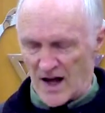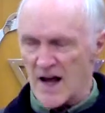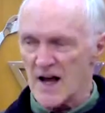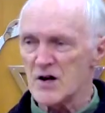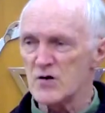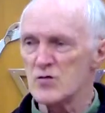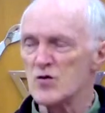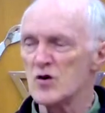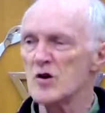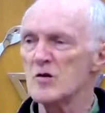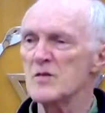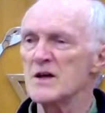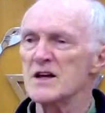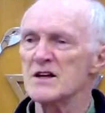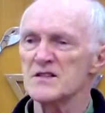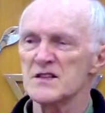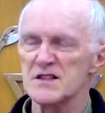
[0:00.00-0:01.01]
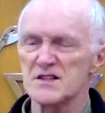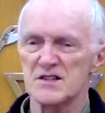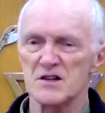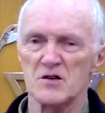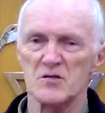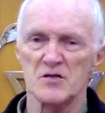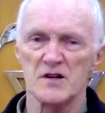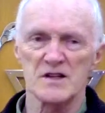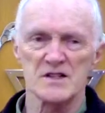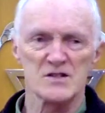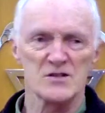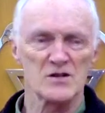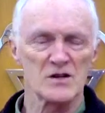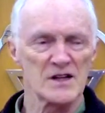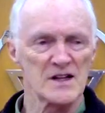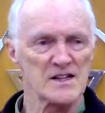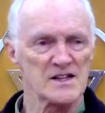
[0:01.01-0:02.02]
And Rumi and the Sufis and
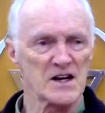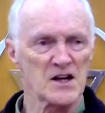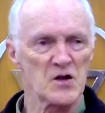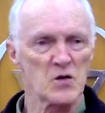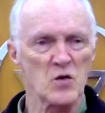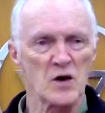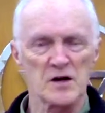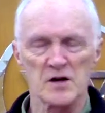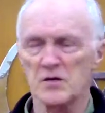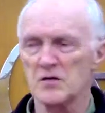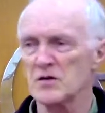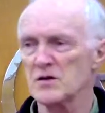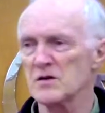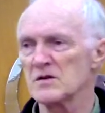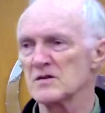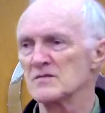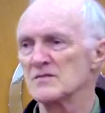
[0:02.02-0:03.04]
all these other wonderful